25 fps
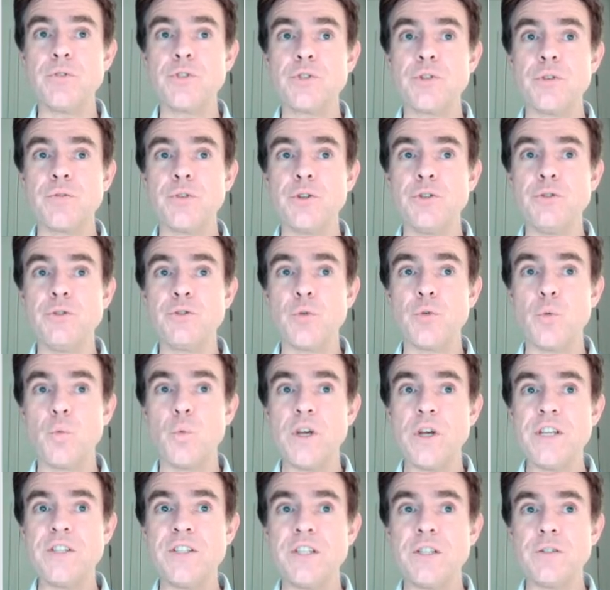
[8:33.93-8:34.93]
So if I use a
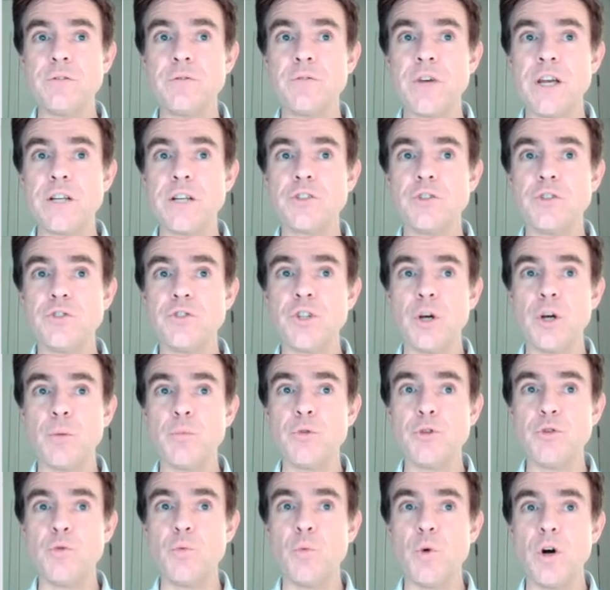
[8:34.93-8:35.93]
weighting factor
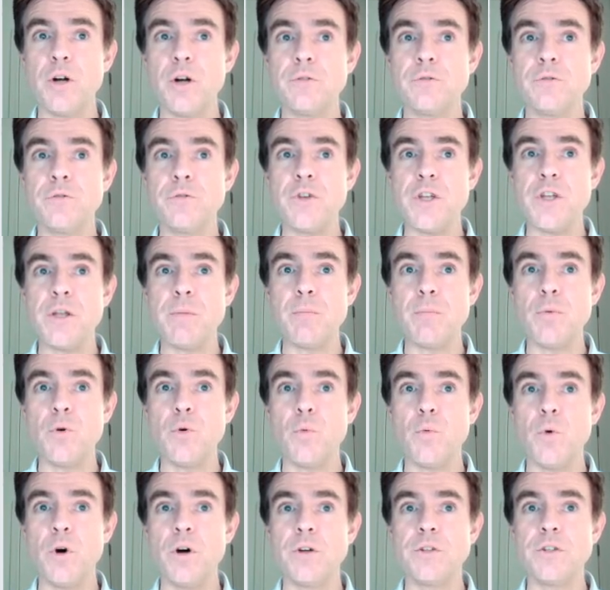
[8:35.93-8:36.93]
W1 for input
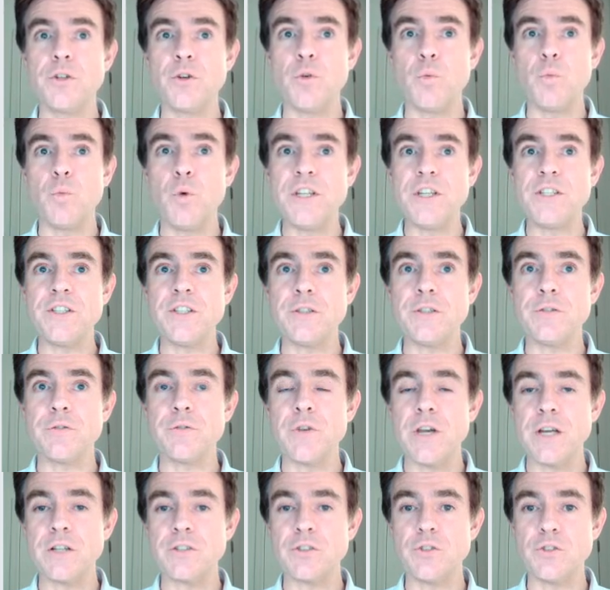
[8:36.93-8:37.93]
1 and a weighting
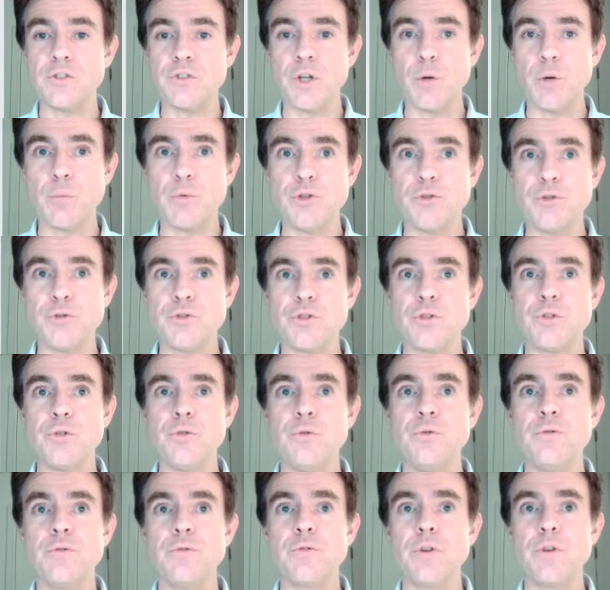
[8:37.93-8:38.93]
factor
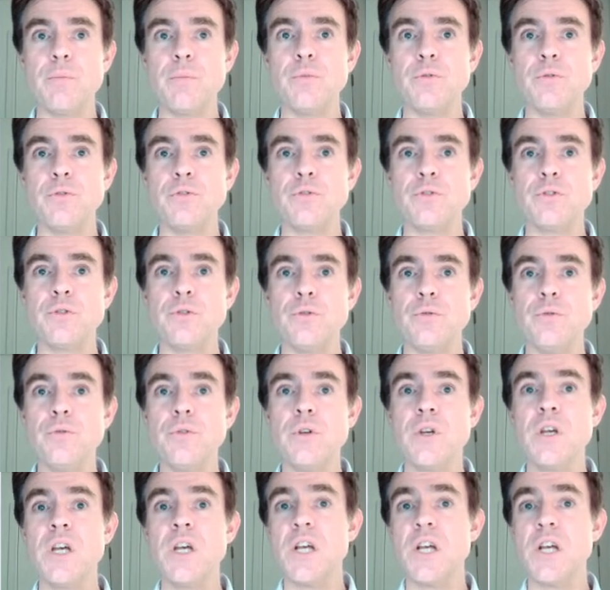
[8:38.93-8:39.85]
W2 for input 2,